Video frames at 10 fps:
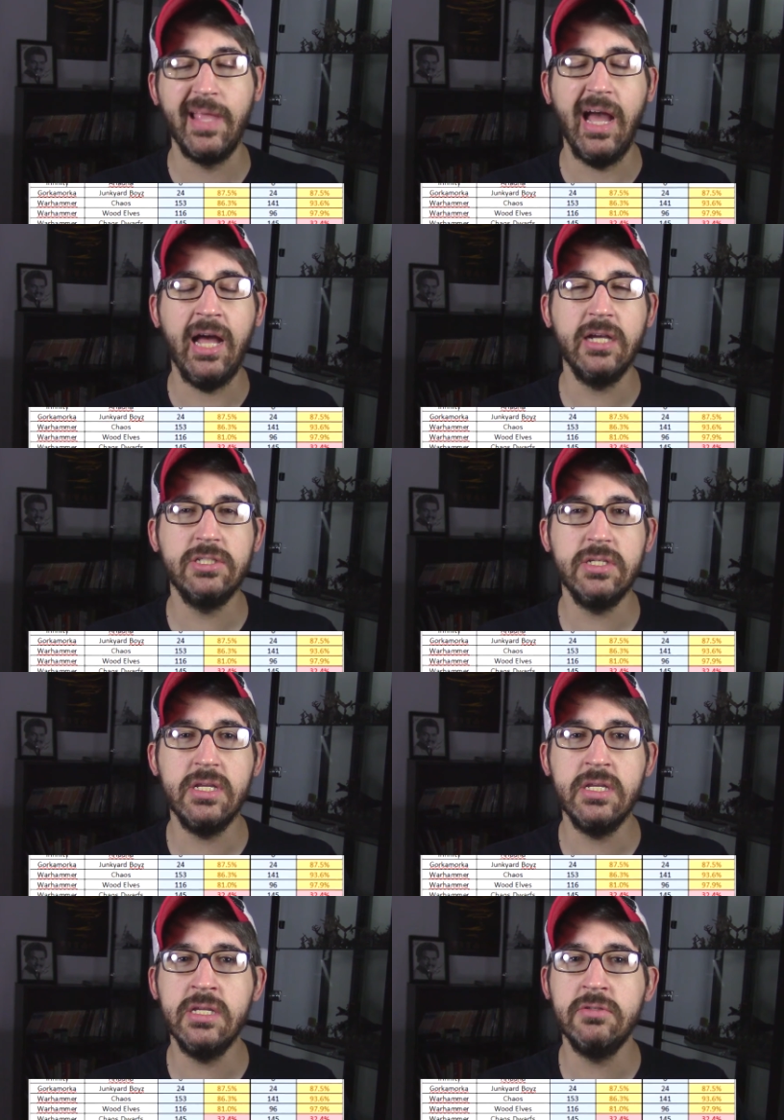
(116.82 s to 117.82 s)
I
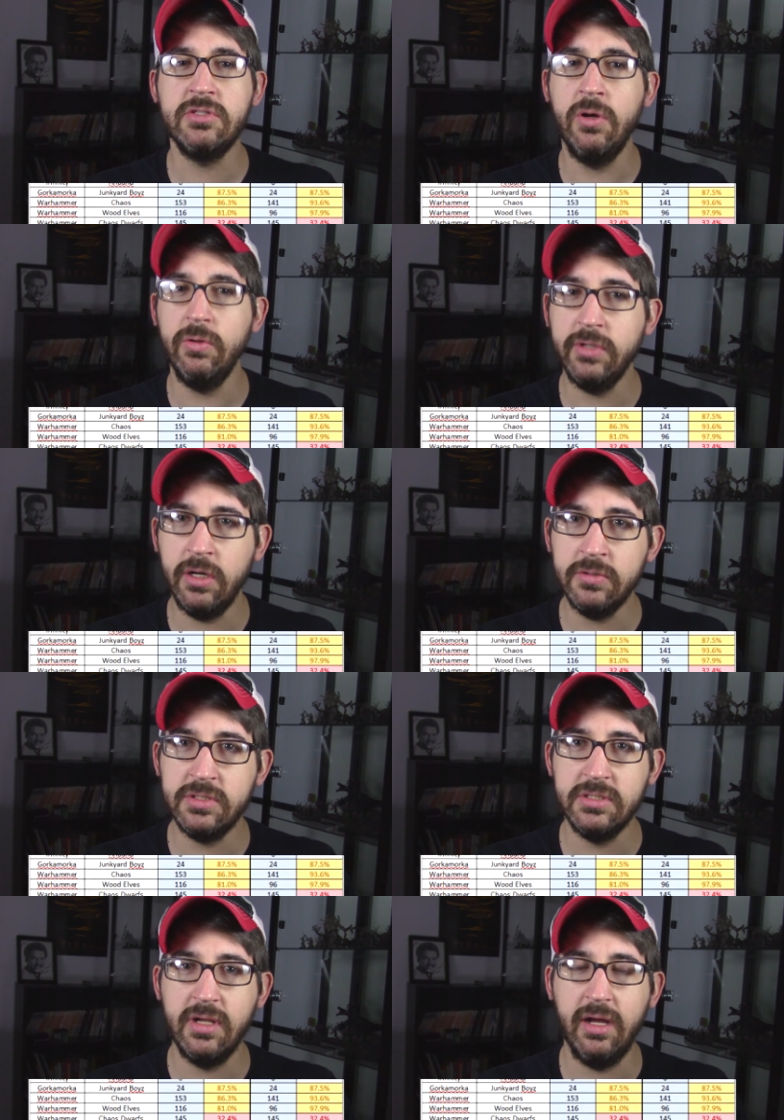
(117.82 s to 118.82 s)
actually sold
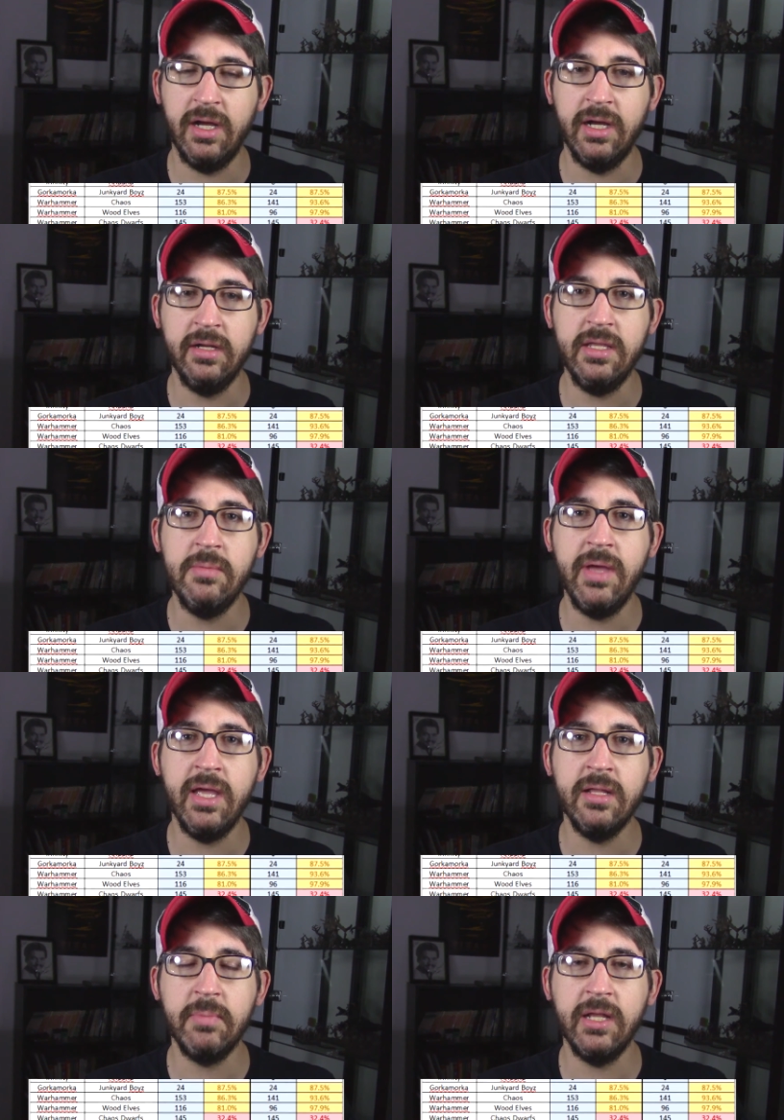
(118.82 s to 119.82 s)
those on
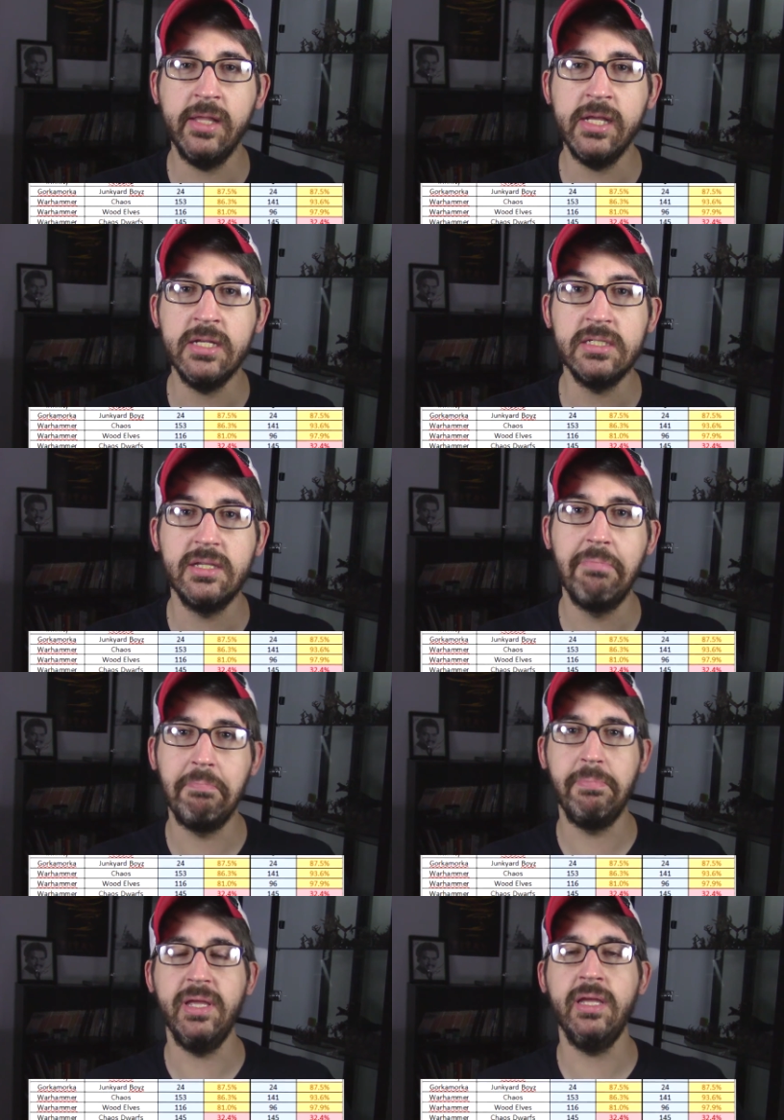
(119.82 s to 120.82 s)
eBay in my latest
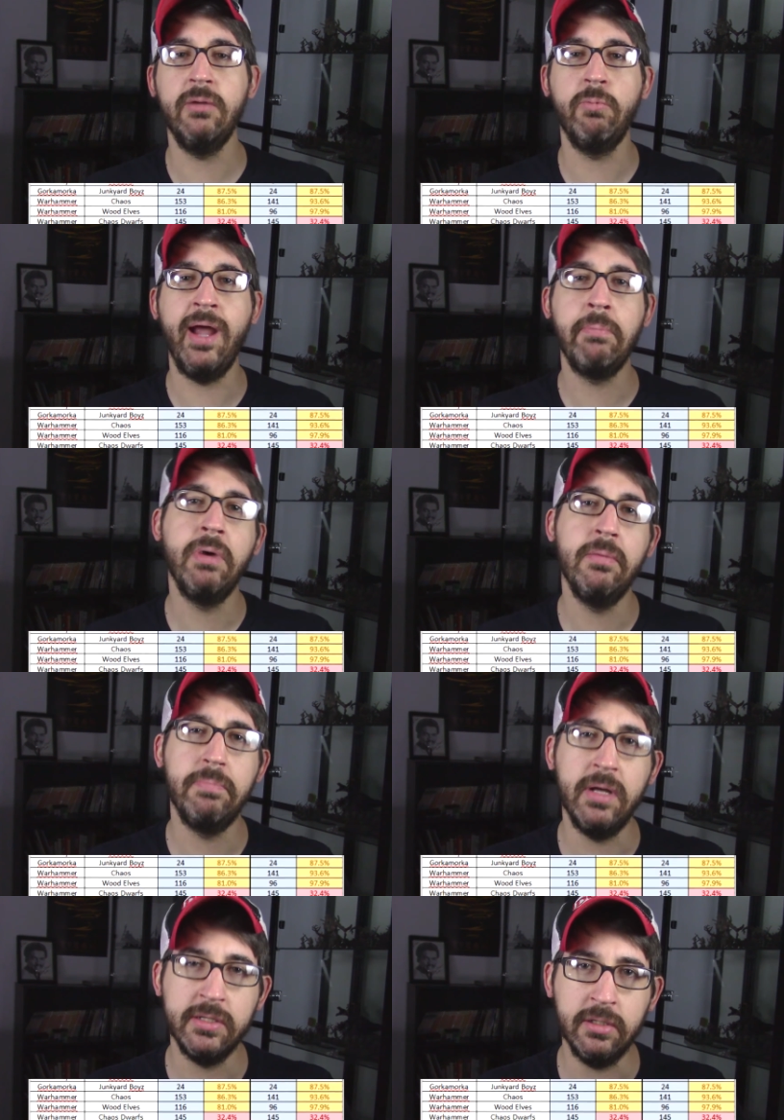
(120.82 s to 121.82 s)
big wrap-up
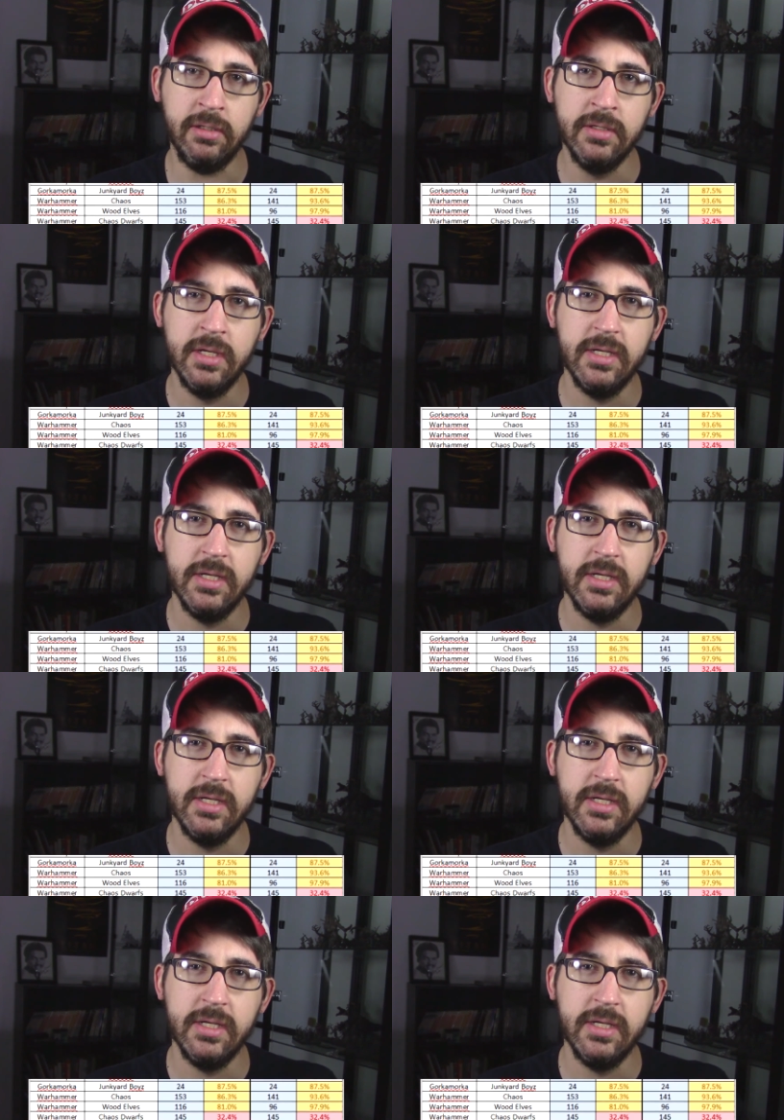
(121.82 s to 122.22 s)
bundle.